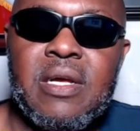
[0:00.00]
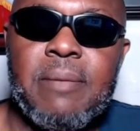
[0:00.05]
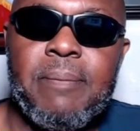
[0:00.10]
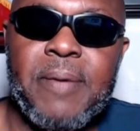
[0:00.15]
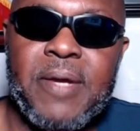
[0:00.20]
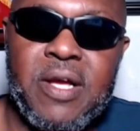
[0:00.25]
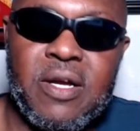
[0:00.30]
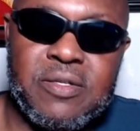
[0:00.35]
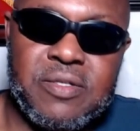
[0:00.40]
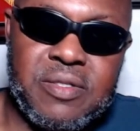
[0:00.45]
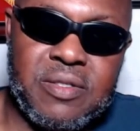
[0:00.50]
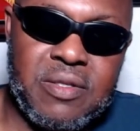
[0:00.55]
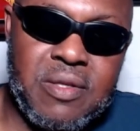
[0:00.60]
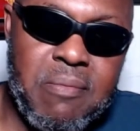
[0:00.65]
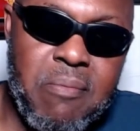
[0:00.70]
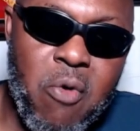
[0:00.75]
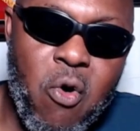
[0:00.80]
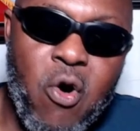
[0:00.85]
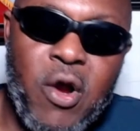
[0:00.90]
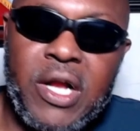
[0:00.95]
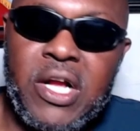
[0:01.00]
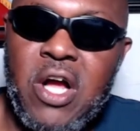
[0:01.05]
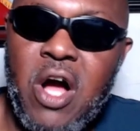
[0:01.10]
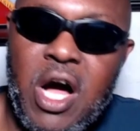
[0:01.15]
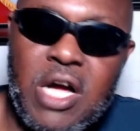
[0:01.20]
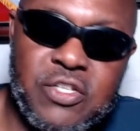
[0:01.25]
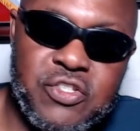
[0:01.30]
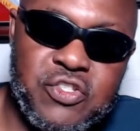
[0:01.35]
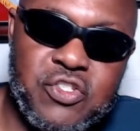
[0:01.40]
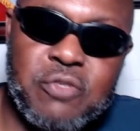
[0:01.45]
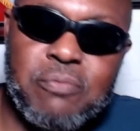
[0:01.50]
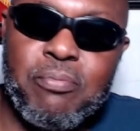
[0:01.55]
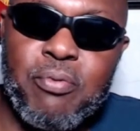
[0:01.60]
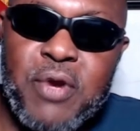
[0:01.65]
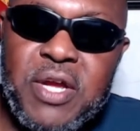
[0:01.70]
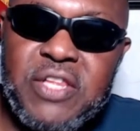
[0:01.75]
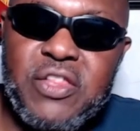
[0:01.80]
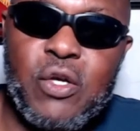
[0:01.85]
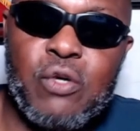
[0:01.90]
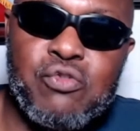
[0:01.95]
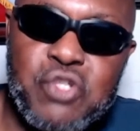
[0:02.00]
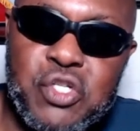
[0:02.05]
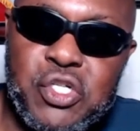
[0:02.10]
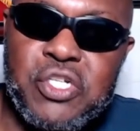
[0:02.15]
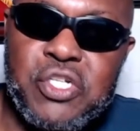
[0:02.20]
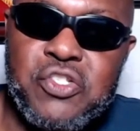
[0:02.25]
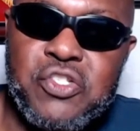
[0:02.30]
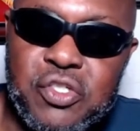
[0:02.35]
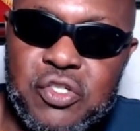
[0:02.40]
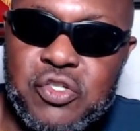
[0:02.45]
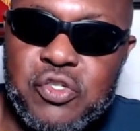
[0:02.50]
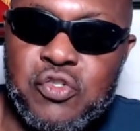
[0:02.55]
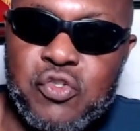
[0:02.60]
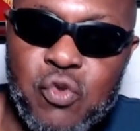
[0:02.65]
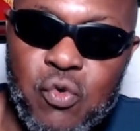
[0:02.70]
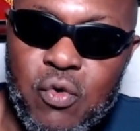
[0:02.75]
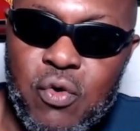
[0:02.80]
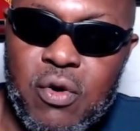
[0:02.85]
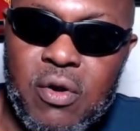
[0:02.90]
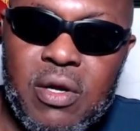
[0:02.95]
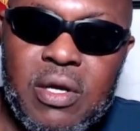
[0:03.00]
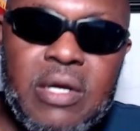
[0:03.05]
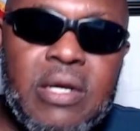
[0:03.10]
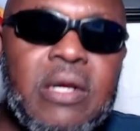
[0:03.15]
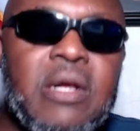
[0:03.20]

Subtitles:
Because the more it costs to bring those goods to the store,